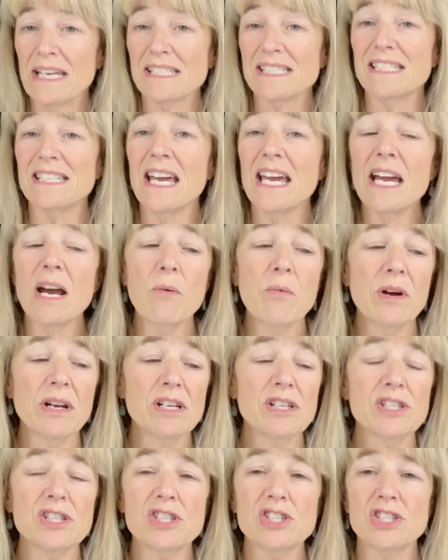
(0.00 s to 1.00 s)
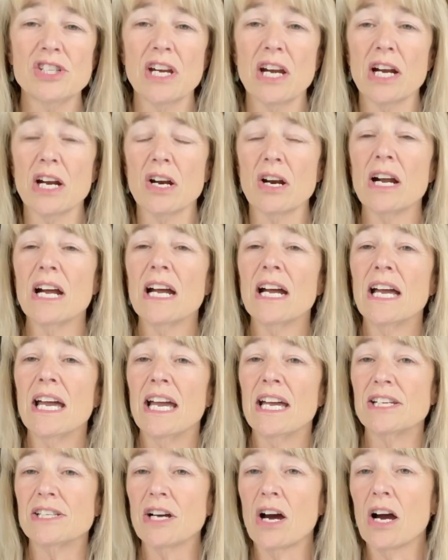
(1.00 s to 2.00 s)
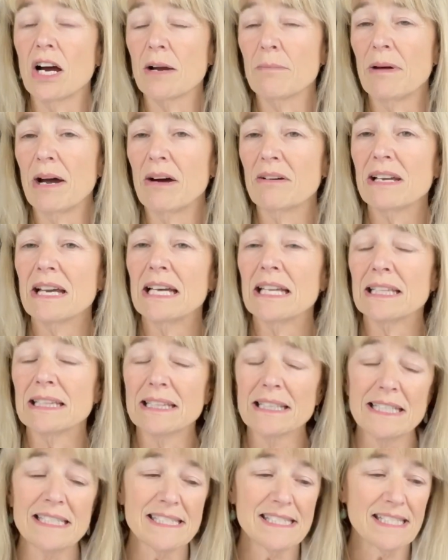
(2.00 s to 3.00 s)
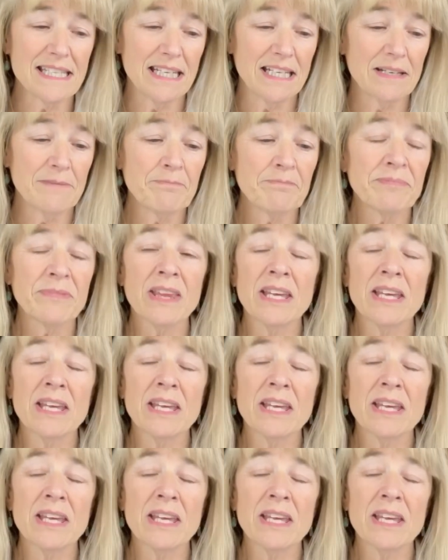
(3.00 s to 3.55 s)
And today I wanted to share and talk about listing.